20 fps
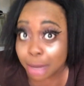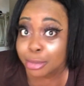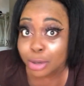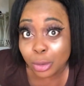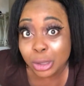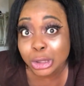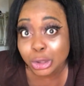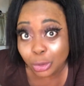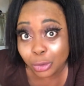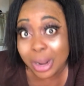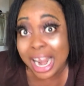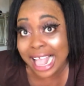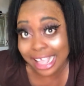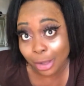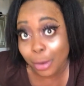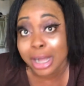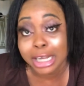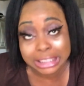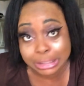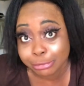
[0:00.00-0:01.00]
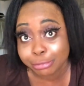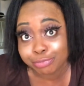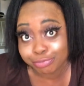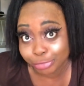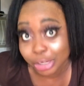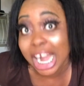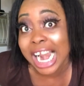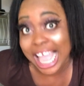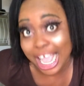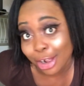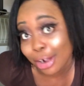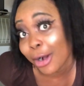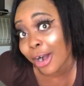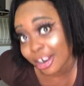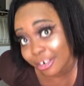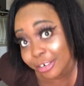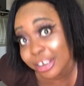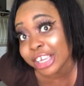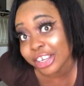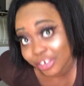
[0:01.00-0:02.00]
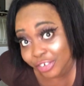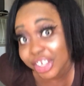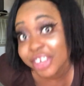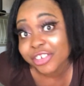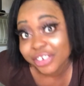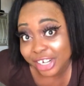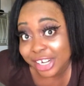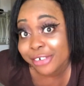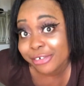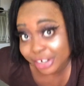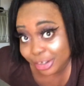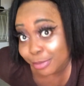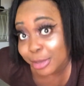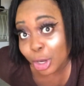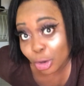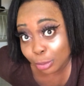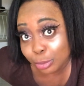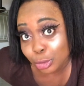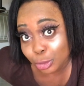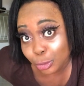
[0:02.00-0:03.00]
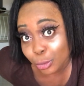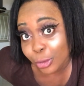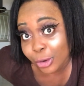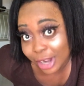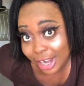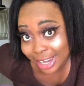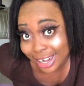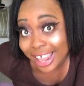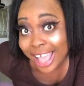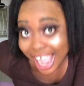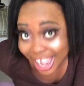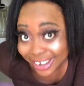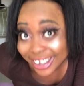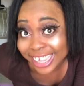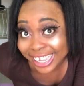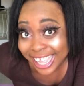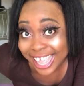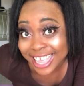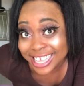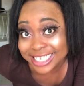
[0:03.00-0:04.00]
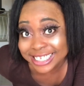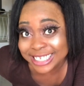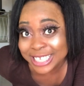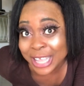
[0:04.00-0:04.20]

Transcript: will do like a real makeup tutorial. Alright guys?